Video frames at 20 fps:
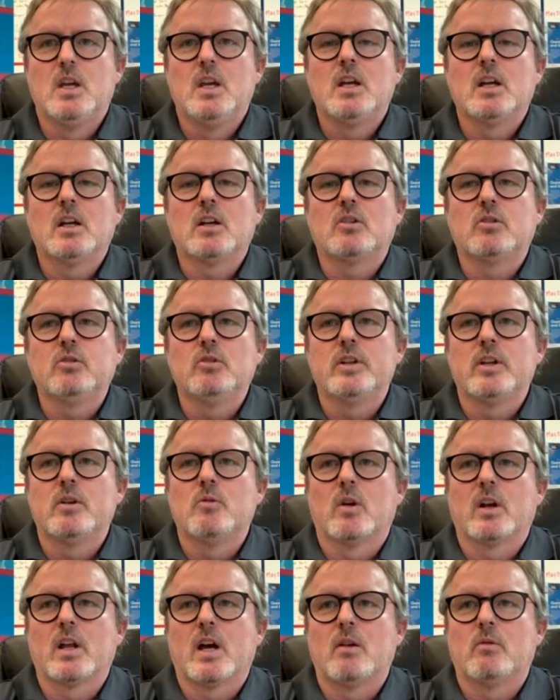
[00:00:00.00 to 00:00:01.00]
including
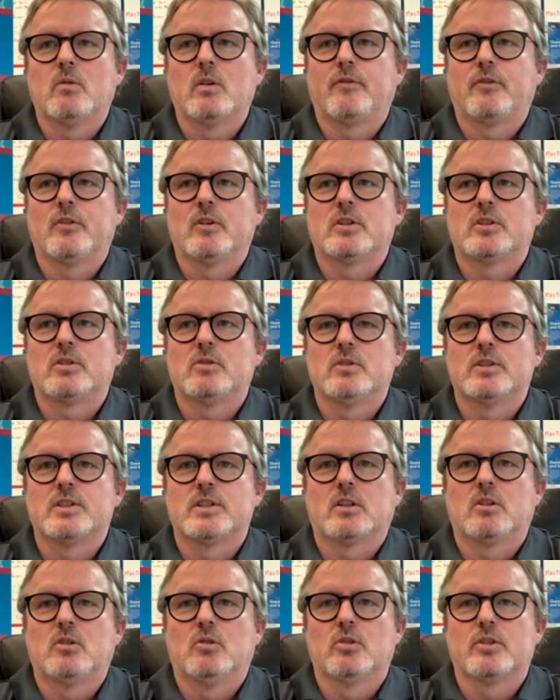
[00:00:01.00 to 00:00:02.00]
what I refer to as
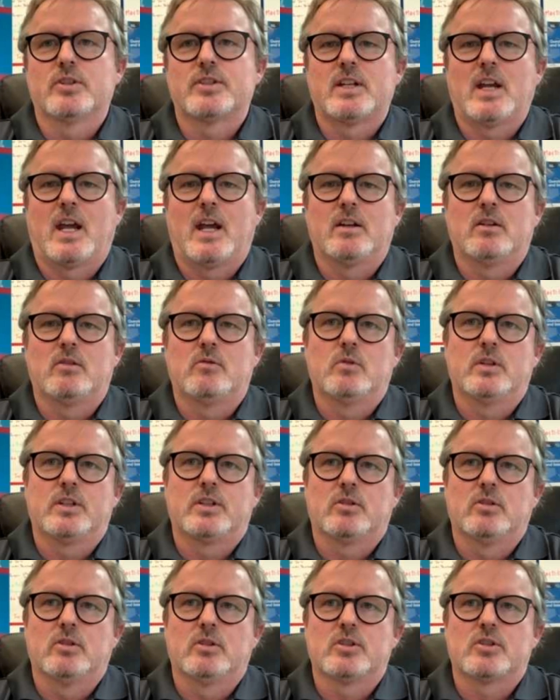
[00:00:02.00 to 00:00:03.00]
the gold standard
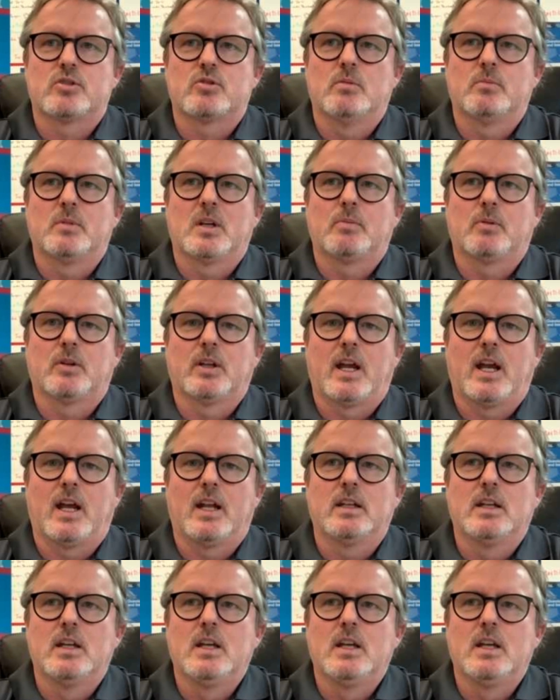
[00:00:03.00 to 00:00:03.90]
Return to Swimming Plan